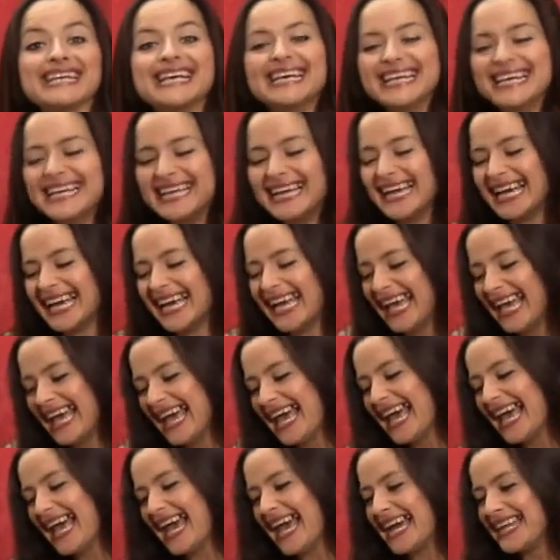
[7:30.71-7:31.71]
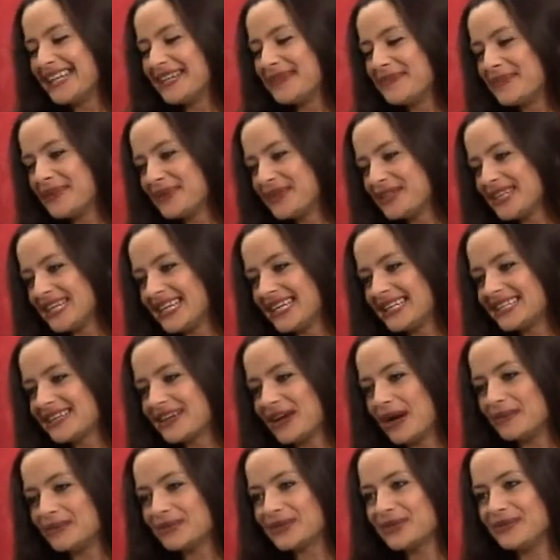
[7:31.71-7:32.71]
And the blue tent
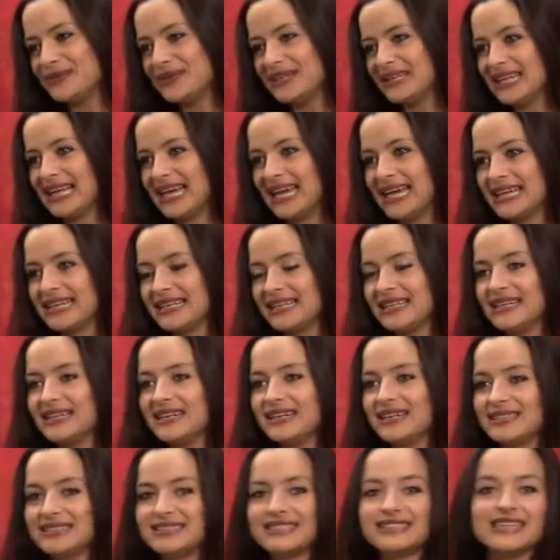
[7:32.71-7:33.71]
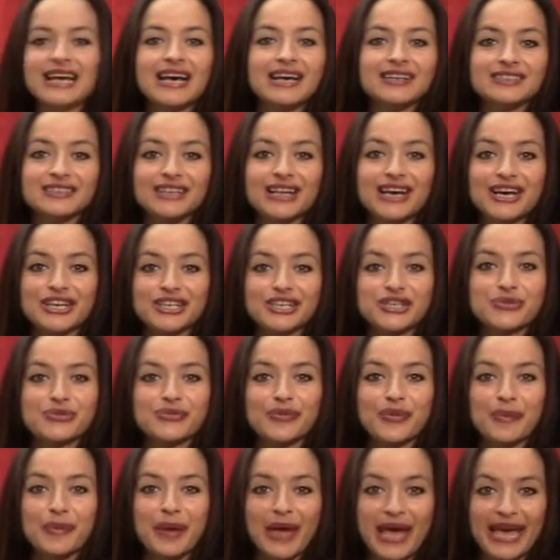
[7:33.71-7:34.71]
come to be like the Song Lodge
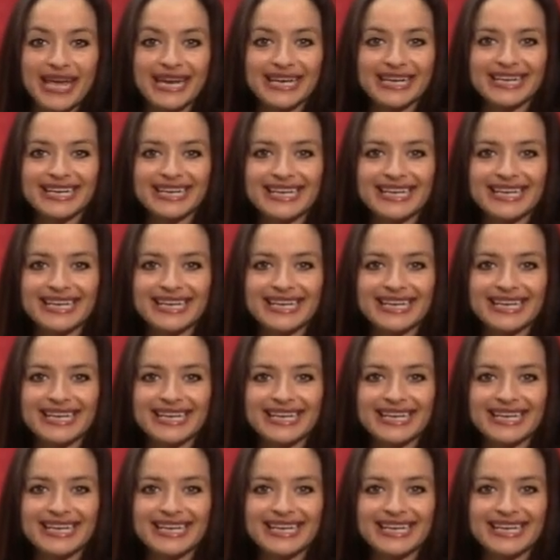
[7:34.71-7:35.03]
for men.